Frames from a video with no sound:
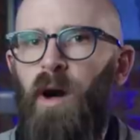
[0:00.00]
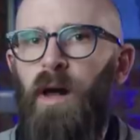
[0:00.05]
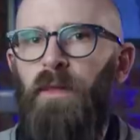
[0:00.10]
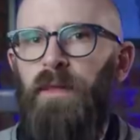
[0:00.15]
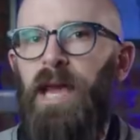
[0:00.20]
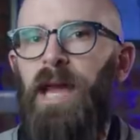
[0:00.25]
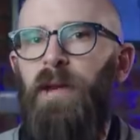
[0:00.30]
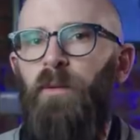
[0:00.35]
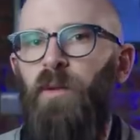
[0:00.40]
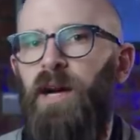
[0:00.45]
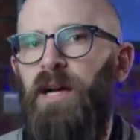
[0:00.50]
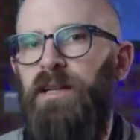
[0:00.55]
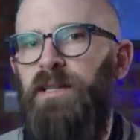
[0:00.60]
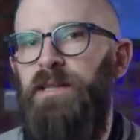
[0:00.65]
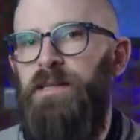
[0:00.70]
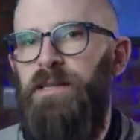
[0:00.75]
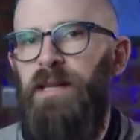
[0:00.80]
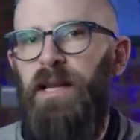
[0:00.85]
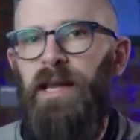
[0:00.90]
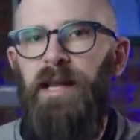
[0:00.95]
While the eight
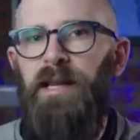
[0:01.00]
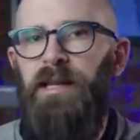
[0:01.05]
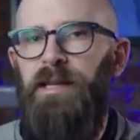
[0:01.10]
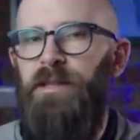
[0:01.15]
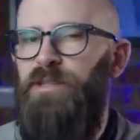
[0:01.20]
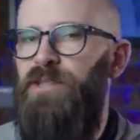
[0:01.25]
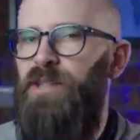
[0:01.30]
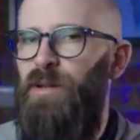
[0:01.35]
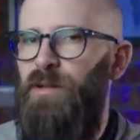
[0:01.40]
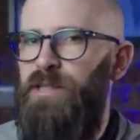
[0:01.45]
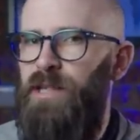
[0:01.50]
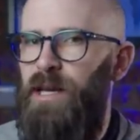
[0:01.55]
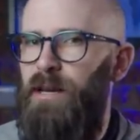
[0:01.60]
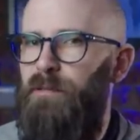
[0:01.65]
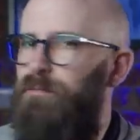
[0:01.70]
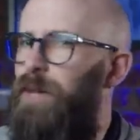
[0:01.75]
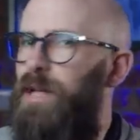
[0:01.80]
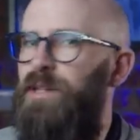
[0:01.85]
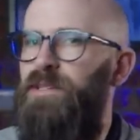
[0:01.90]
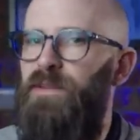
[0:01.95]
workers clearly shoulder
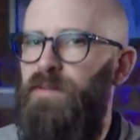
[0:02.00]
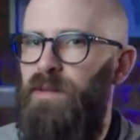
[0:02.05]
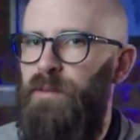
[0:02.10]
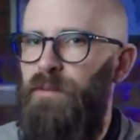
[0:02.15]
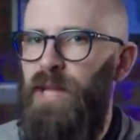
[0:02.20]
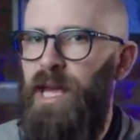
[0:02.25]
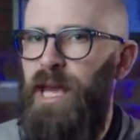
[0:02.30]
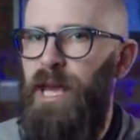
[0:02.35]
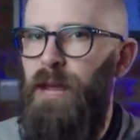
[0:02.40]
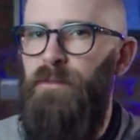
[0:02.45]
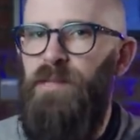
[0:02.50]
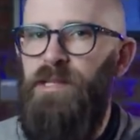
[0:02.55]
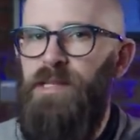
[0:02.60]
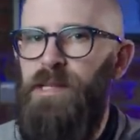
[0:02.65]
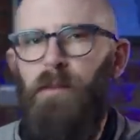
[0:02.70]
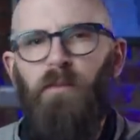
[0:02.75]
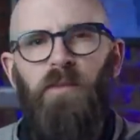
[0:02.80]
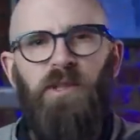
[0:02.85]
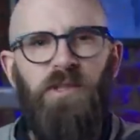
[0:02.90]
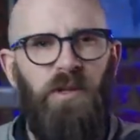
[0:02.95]
much of the blame,
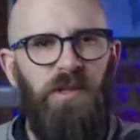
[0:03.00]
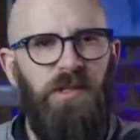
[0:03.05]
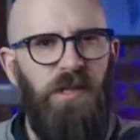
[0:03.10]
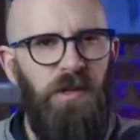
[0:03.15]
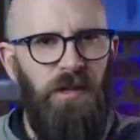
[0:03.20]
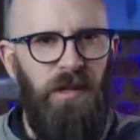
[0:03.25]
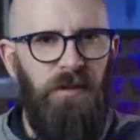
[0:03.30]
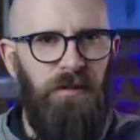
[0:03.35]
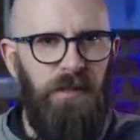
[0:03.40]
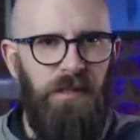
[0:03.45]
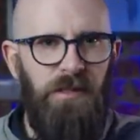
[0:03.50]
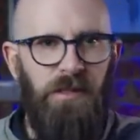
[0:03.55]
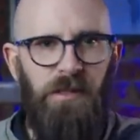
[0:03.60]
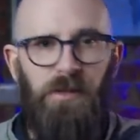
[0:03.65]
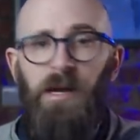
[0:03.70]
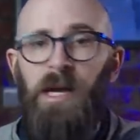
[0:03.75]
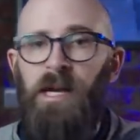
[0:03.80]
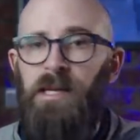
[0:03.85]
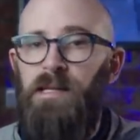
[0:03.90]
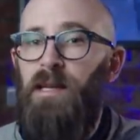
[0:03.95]
some was also given
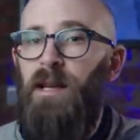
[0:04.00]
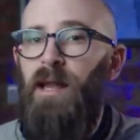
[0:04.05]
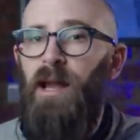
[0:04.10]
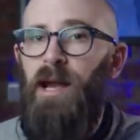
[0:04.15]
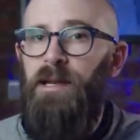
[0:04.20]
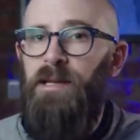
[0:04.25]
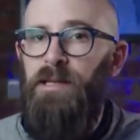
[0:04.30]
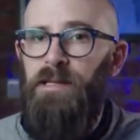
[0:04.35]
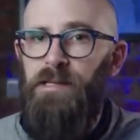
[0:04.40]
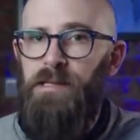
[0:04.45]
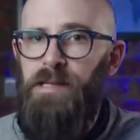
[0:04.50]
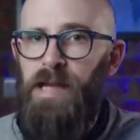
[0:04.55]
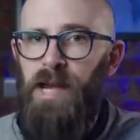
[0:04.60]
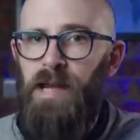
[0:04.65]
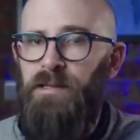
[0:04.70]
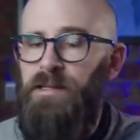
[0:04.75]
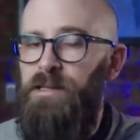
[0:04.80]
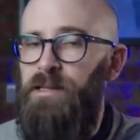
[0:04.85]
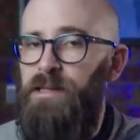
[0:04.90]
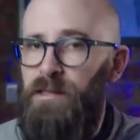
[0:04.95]
to declining
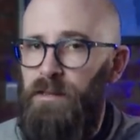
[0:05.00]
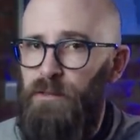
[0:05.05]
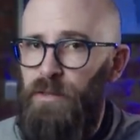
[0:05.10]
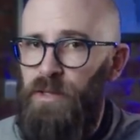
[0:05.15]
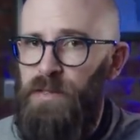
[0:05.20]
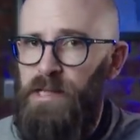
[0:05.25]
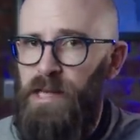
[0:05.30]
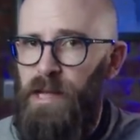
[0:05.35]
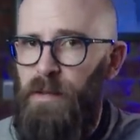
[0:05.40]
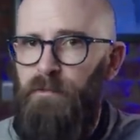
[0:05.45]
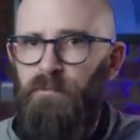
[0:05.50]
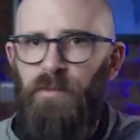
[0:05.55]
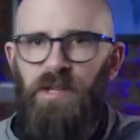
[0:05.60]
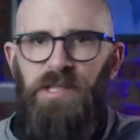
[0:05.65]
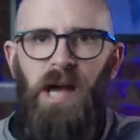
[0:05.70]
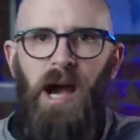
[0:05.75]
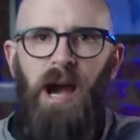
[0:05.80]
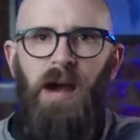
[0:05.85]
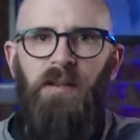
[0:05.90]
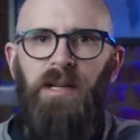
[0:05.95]
standards in the museum.
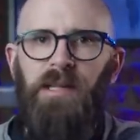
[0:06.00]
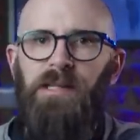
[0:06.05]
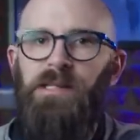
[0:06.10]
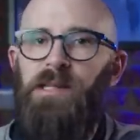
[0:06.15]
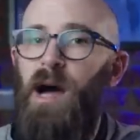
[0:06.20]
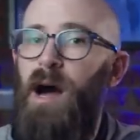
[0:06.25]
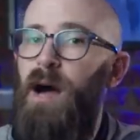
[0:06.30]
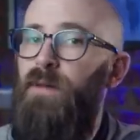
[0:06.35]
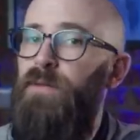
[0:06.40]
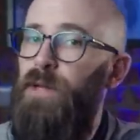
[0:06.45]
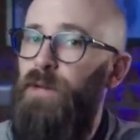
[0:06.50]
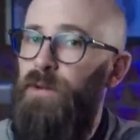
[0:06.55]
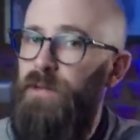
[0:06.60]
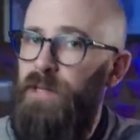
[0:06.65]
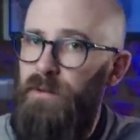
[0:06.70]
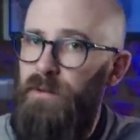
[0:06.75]
Retiring staff and old